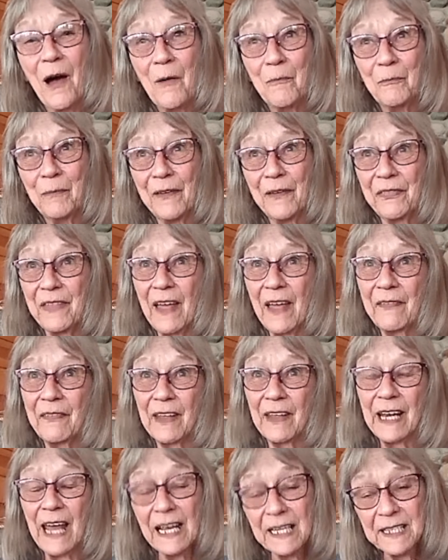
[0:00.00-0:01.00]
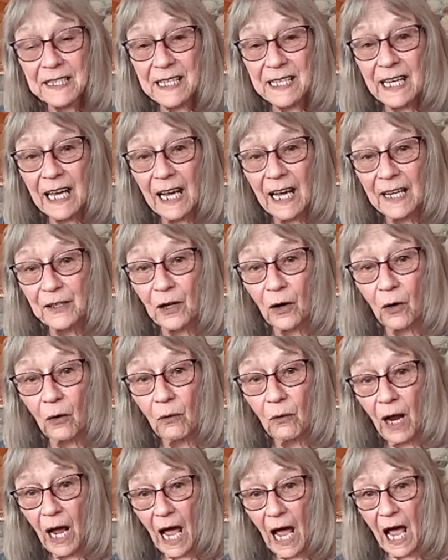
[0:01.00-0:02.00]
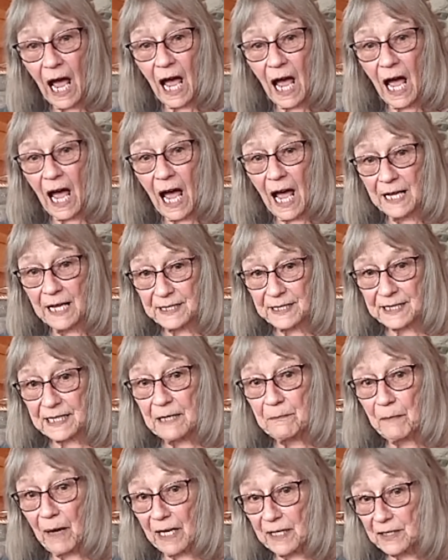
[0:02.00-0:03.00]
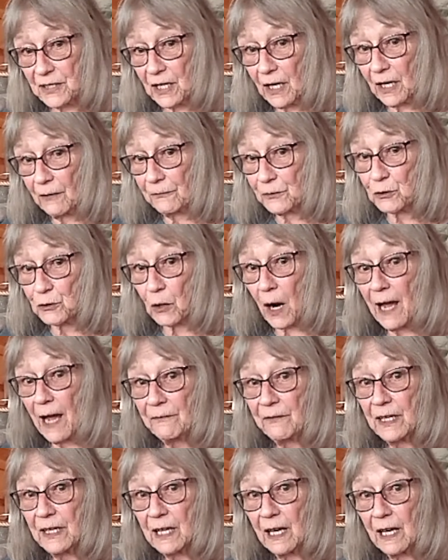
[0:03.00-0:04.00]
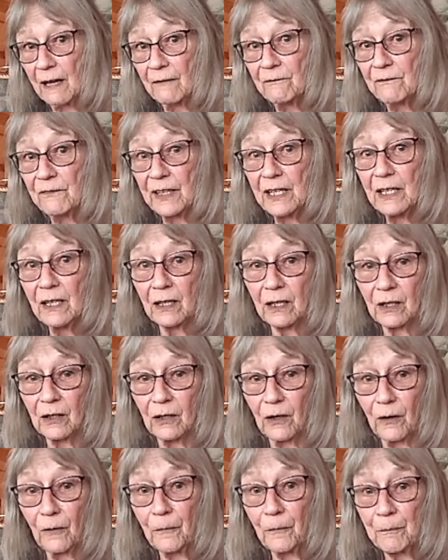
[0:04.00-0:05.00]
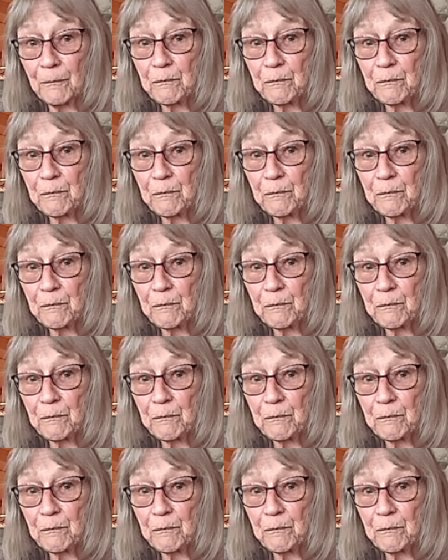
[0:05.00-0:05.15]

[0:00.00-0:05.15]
But then the next thing I know, I seen myself driving a vehicle